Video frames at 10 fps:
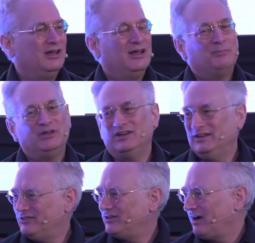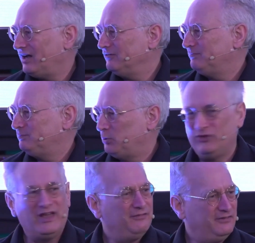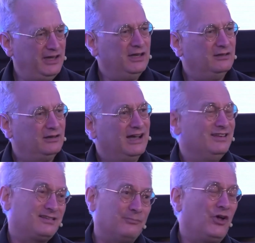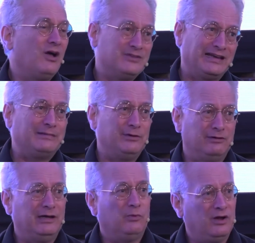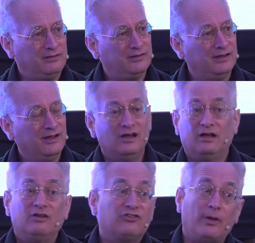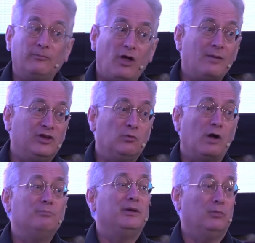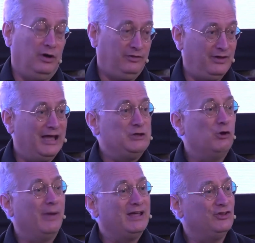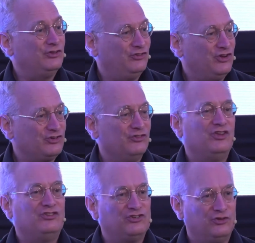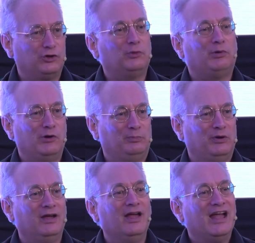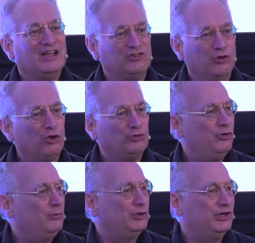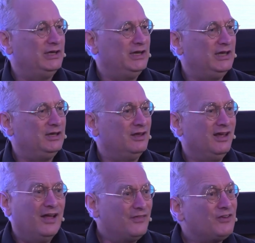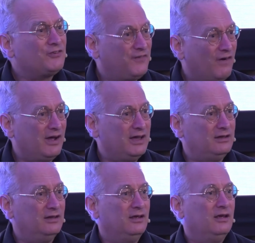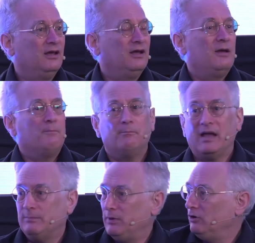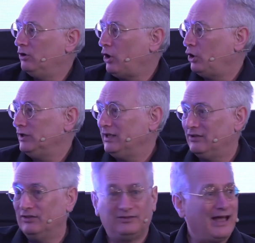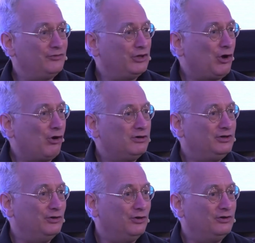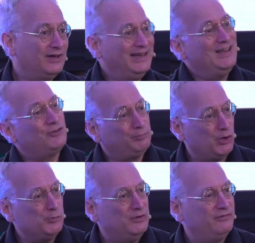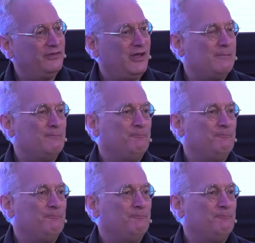but you need to kind of put the effort in. And sometimes it can be really worth it. Sometimes it won't be worth it, and you'll make the decision, this is not appropriate, it's not doing what I need. And that's fine. Maybe your colleague down the corridor, it is appropriate for them.